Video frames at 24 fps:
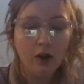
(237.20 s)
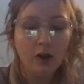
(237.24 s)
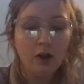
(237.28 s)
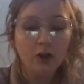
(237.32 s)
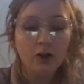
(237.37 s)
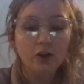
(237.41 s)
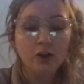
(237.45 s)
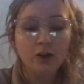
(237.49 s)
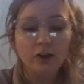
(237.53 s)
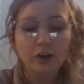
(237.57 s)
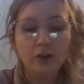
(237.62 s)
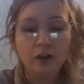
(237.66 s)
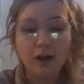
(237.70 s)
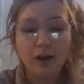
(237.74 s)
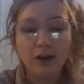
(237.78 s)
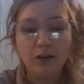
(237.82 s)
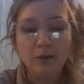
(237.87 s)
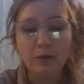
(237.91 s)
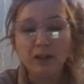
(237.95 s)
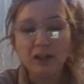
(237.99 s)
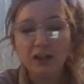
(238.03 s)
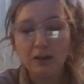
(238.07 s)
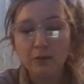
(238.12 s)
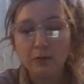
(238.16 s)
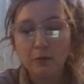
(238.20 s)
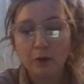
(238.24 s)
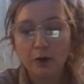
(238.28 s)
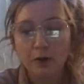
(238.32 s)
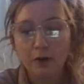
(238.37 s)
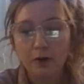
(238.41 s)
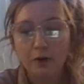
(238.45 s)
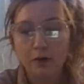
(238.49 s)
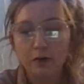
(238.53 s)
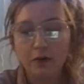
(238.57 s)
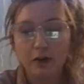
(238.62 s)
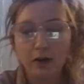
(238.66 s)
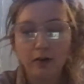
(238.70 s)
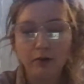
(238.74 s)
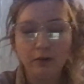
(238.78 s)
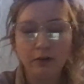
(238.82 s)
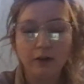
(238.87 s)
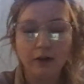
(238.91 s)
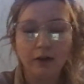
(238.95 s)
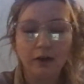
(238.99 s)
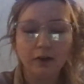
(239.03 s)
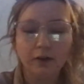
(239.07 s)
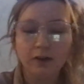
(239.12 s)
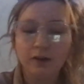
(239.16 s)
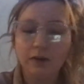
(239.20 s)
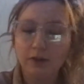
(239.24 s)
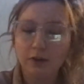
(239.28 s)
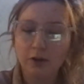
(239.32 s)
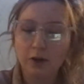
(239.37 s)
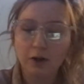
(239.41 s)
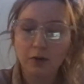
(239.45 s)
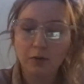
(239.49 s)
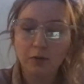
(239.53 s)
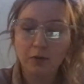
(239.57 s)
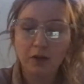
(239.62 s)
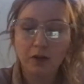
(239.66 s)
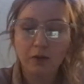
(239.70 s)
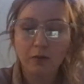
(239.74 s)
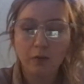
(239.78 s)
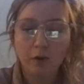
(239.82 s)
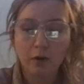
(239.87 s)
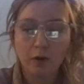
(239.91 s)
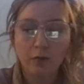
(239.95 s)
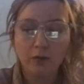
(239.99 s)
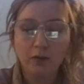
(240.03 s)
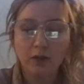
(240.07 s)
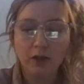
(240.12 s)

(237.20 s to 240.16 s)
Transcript: She thought of Mrs. Murdo down there in the dark, being bumped